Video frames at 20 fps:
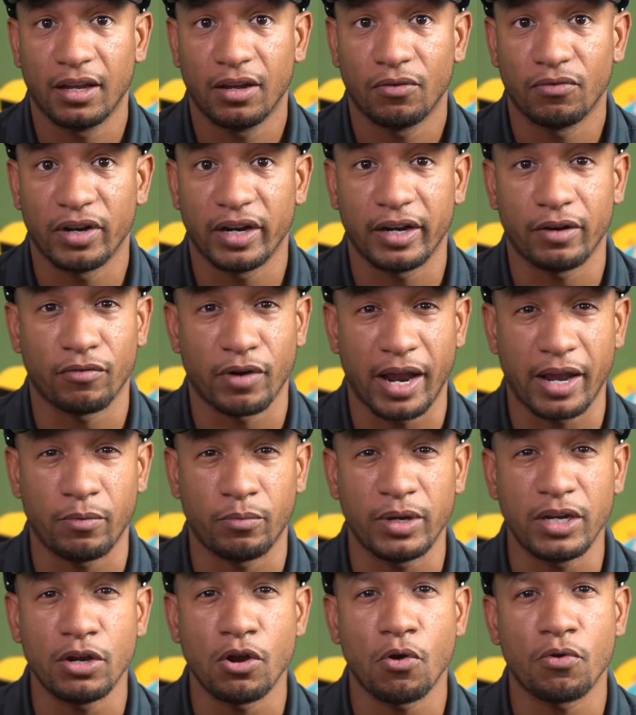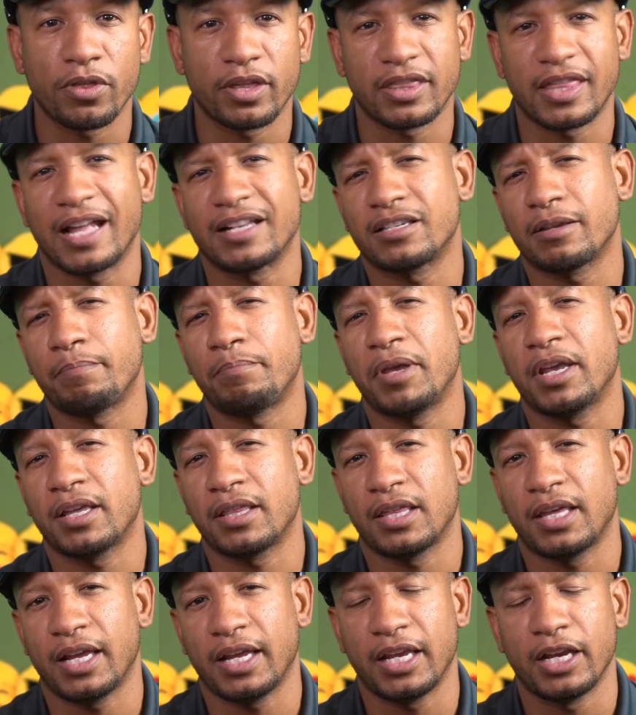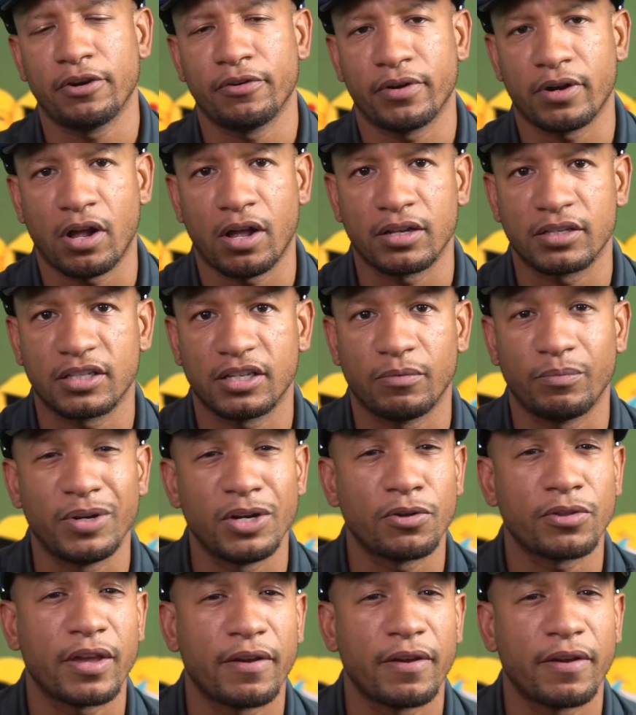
right right we know that that's a big thing here in austin we know that